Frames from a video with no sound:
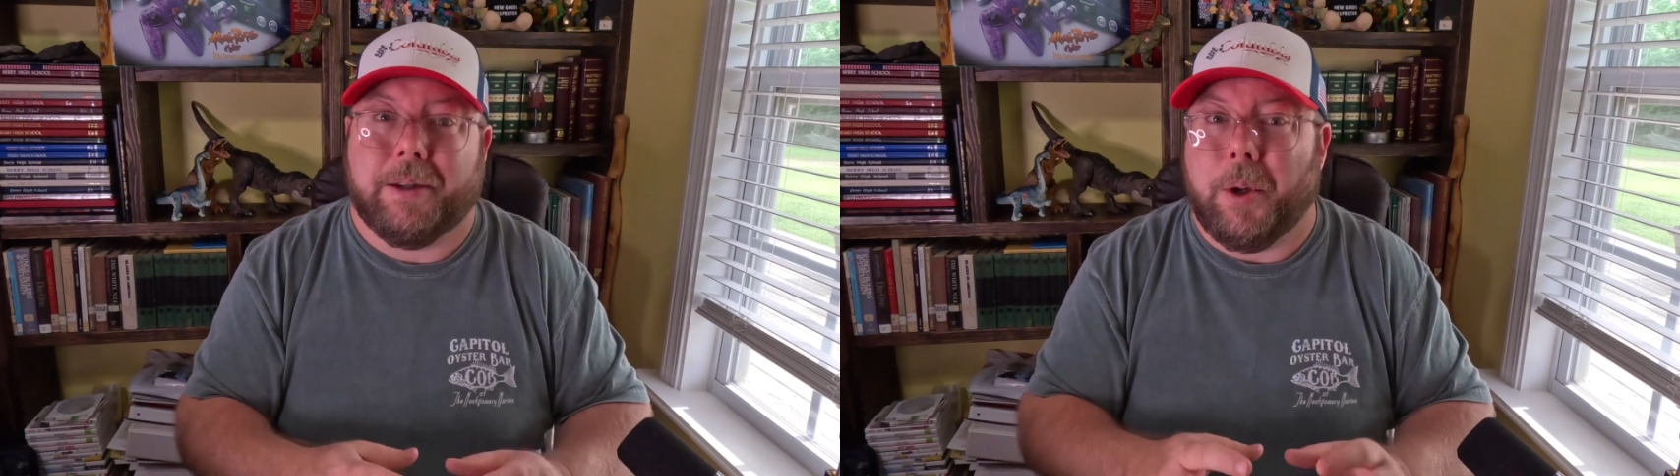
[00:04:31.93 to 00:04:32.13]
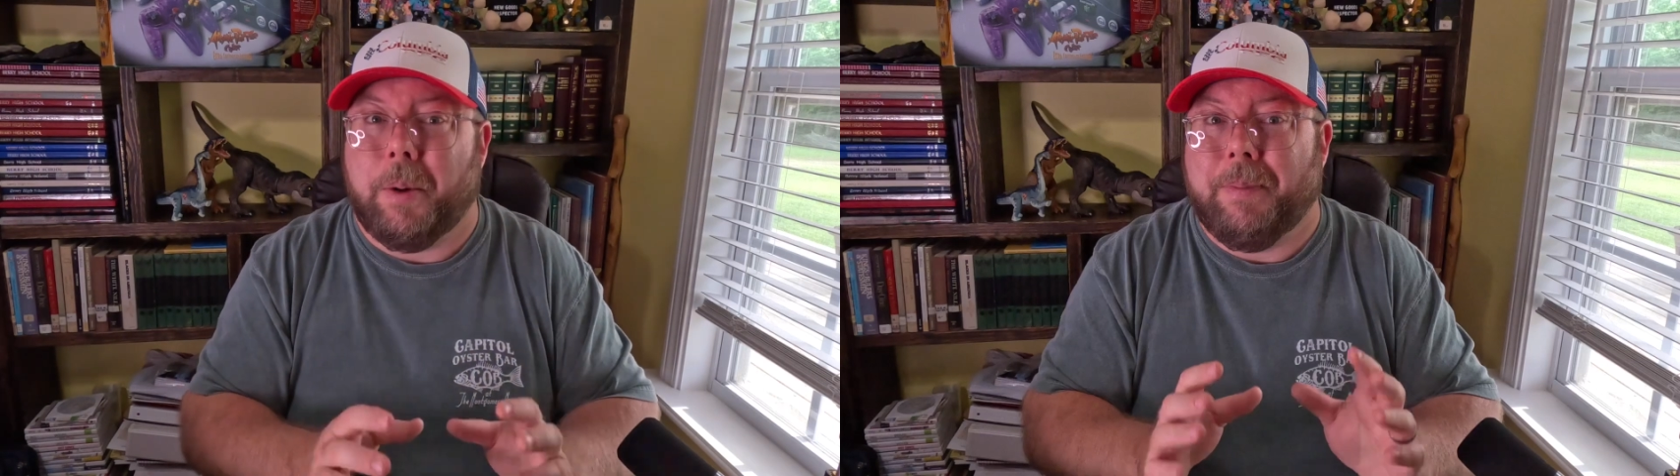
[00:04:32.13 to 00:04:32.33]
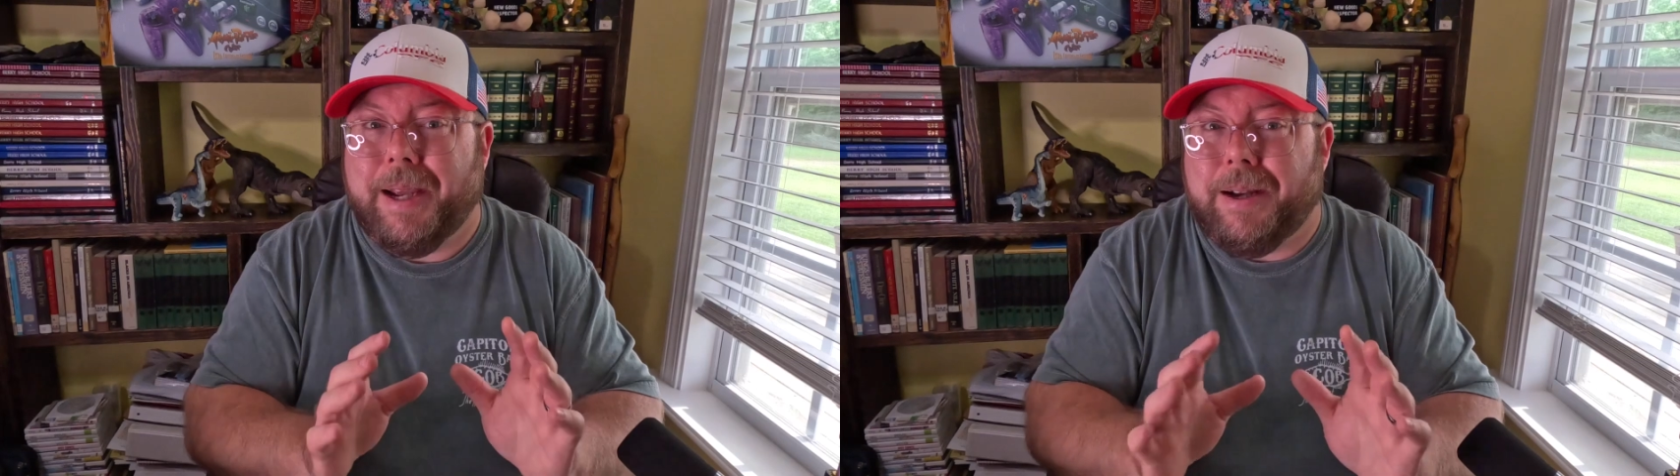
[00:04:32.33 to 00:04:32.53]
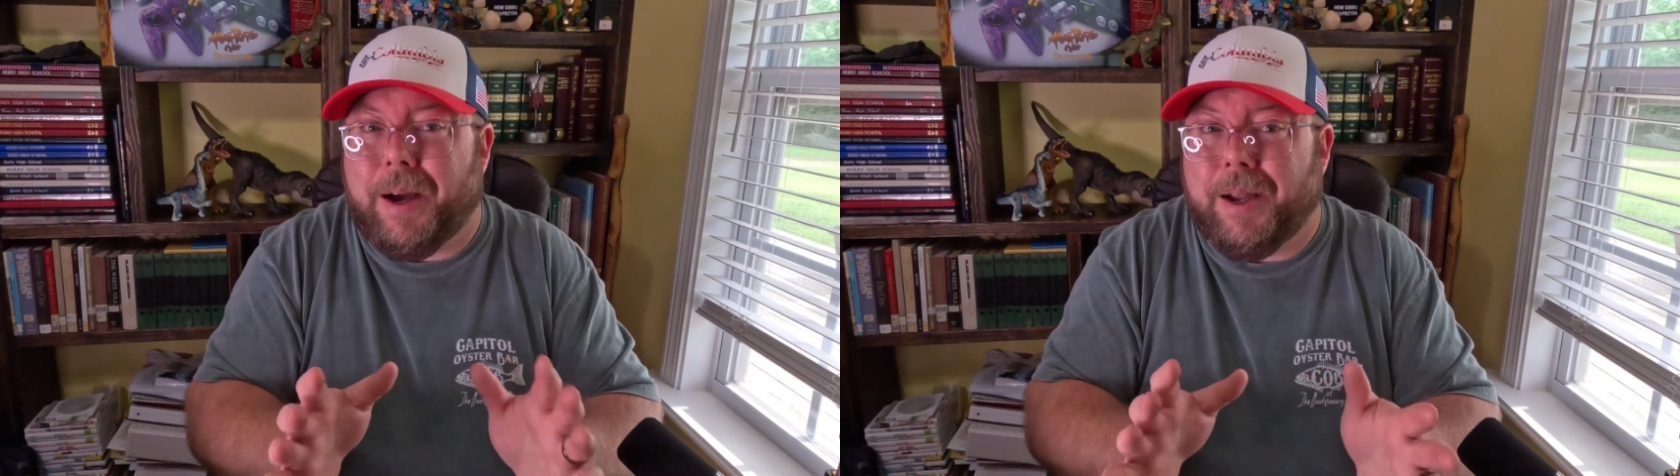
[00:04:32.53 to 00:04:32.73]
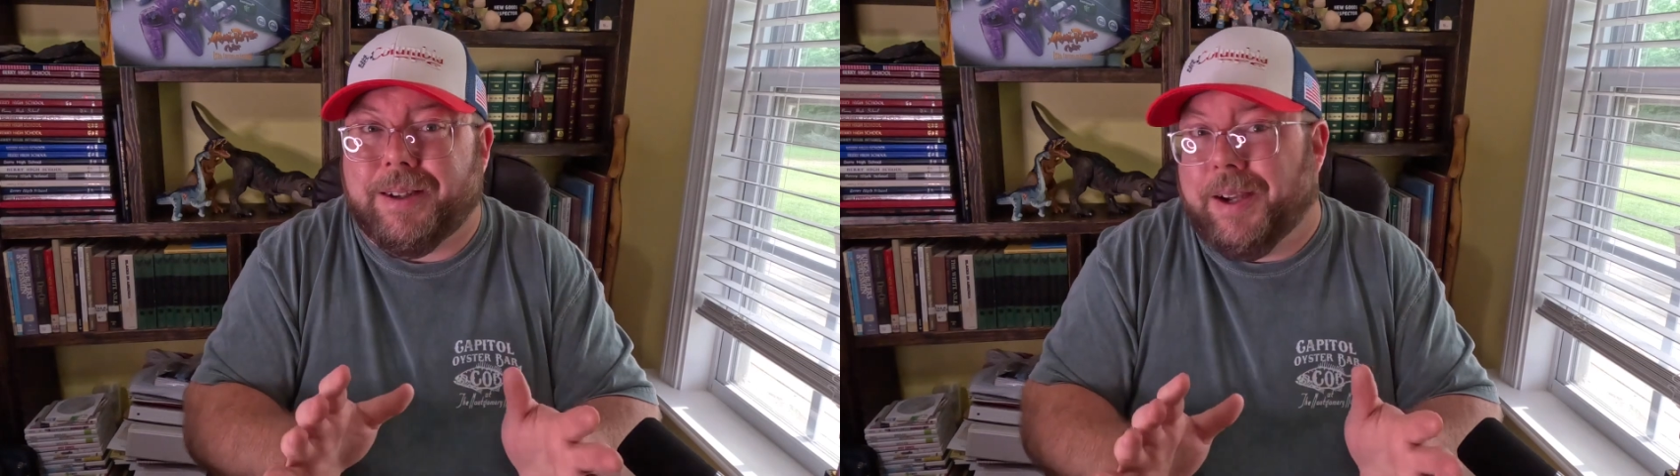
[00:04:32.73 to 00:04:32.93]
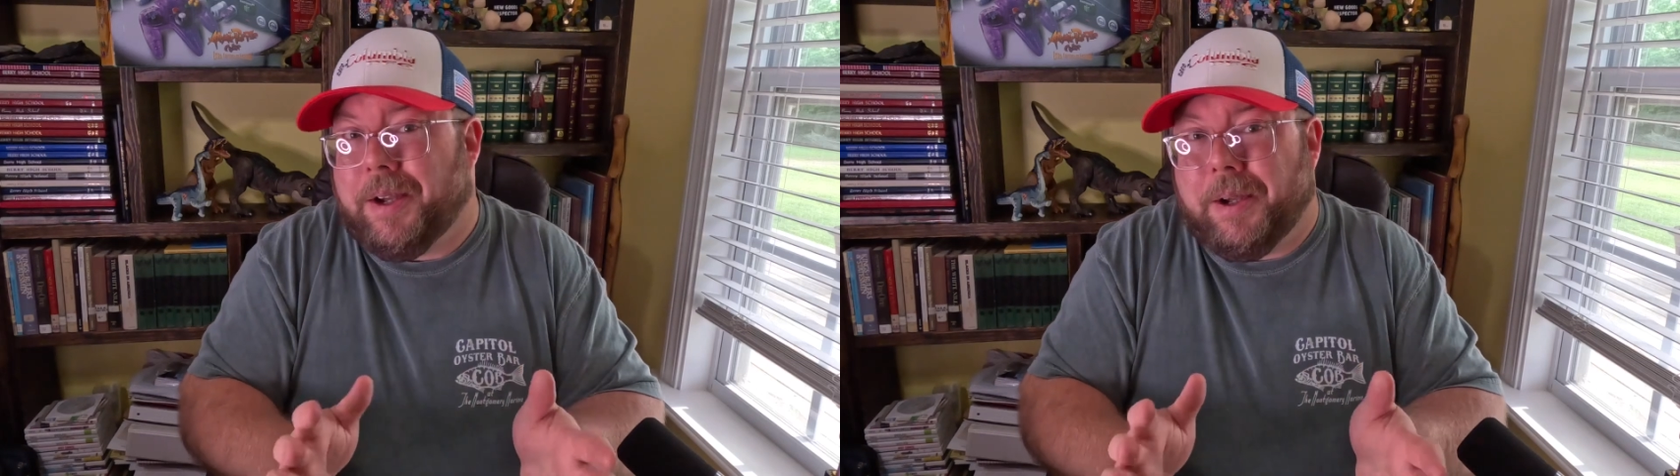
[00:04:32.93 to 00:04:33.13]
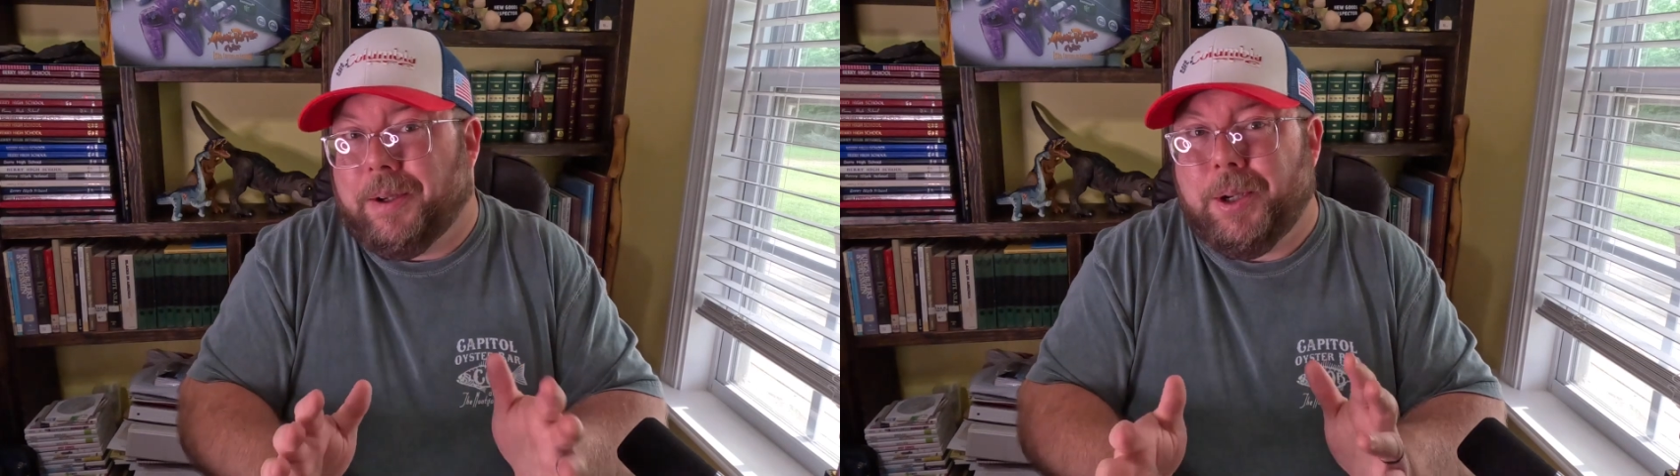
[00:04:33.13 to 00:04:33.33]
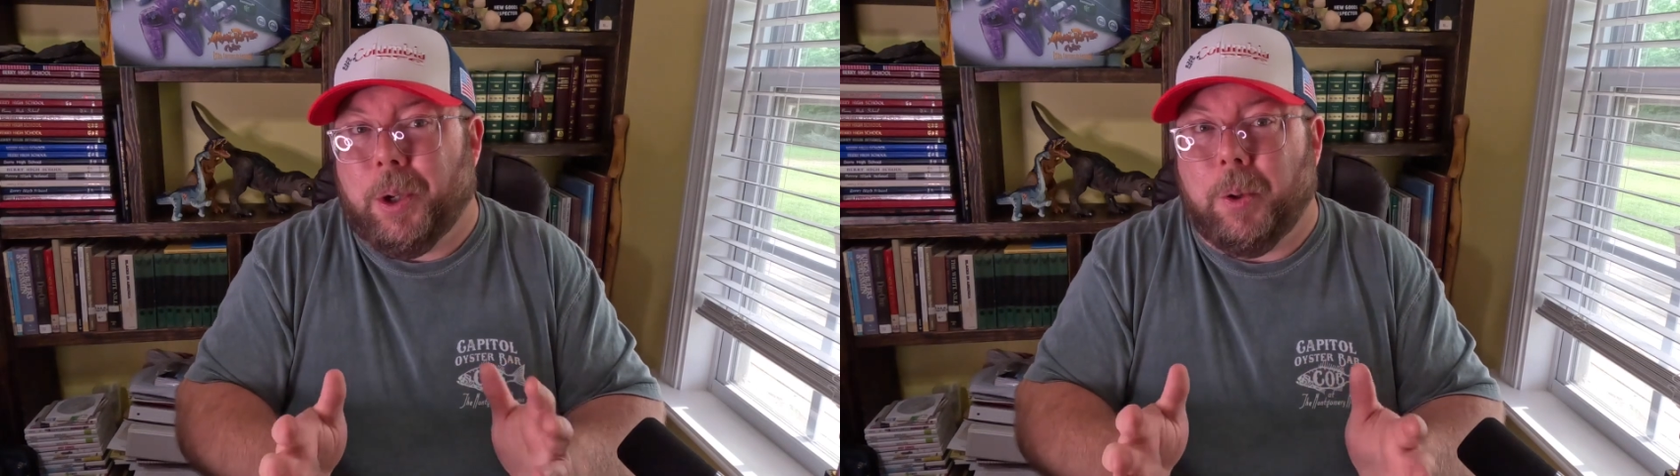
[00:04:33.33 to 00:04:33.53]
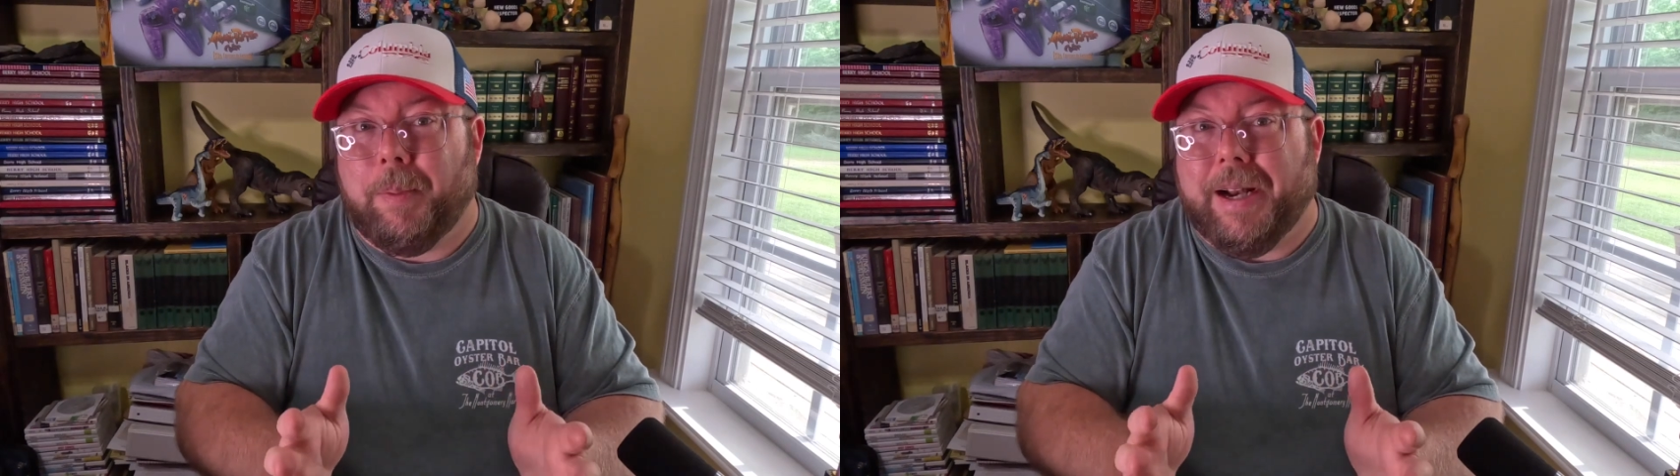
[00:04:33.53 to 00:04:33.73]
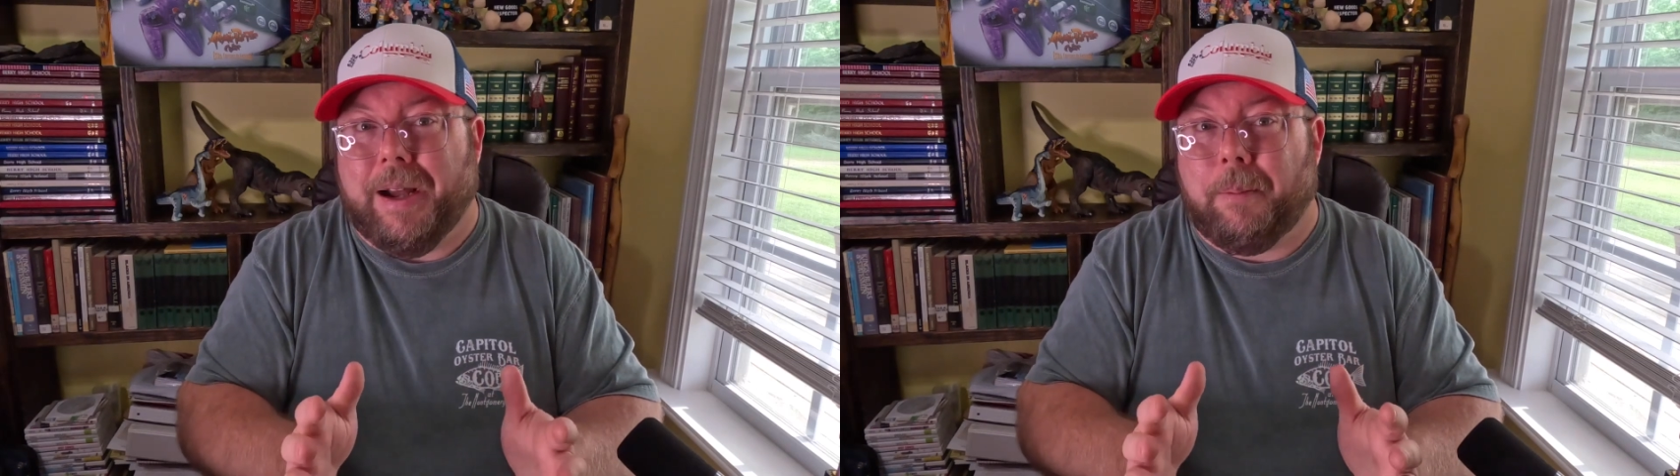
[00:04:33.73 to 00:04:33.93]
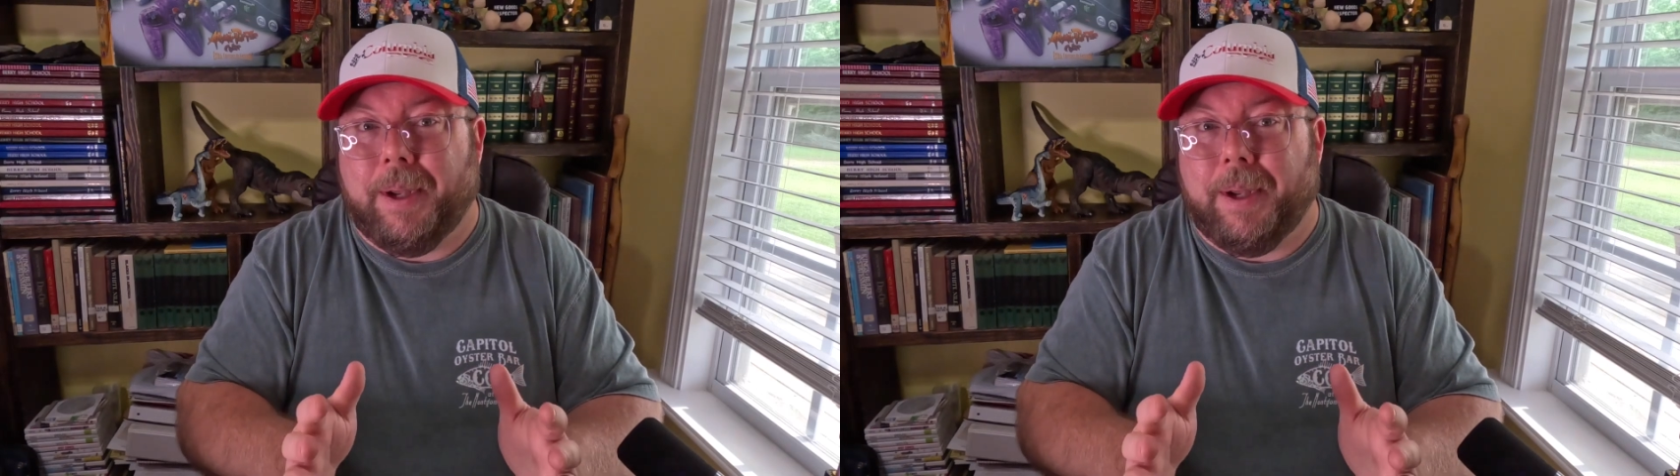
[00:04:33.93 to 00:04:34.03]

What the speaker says: though it may not